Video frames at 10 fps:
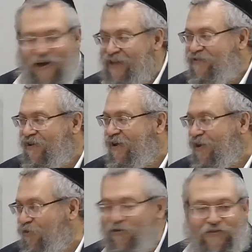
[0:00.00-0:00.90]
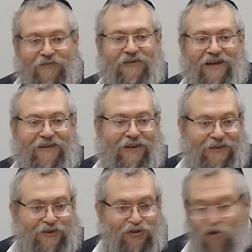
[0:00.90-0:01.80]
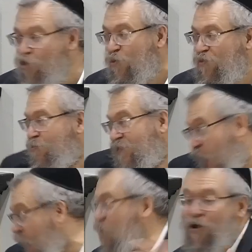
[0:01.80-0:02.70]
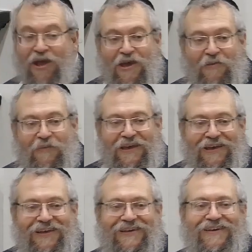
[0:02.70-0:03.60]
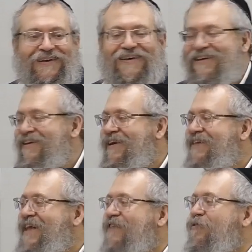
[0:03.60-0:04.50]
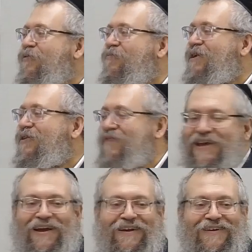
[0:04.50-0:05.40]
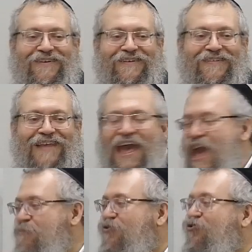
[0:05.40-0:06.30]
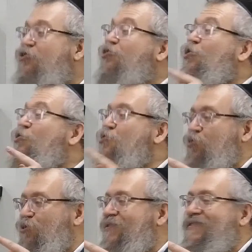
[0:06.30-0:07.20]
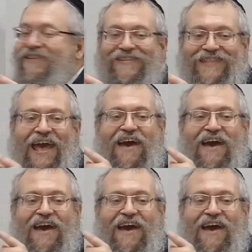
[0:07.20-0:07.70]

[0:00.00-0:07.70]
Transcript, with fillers: Because there's another job in neshamas, by the way. There's another job in neshamas which he's not discussing in this minor, which is the job of